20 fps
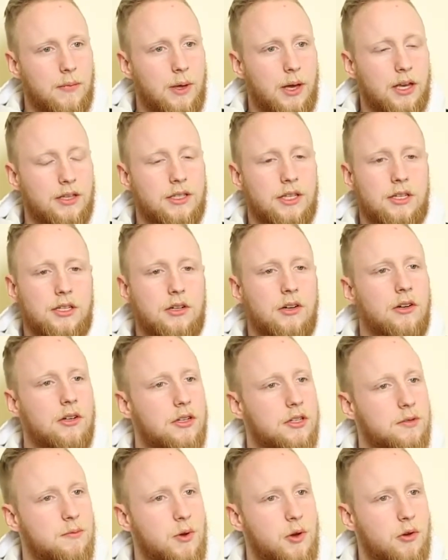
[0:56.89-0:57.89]
As I started to
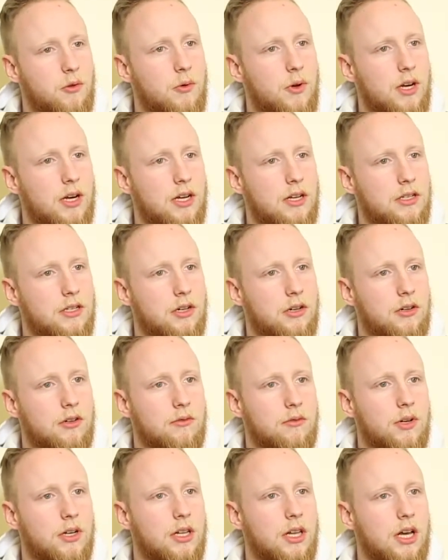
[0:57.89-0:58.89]
smoke weed, I started to
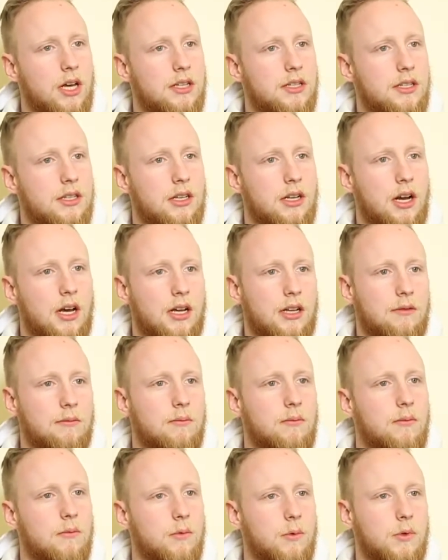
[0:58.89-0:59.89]
realize that I
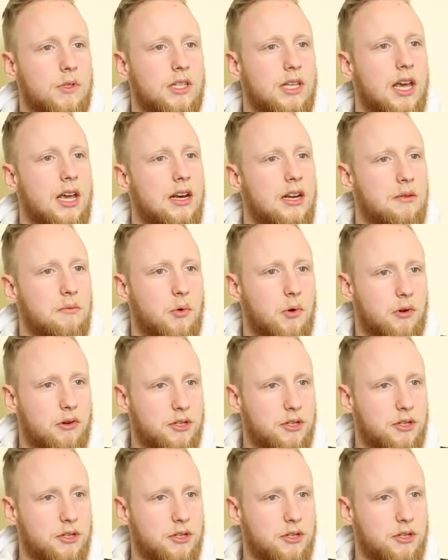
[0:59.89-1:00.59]
was gaining more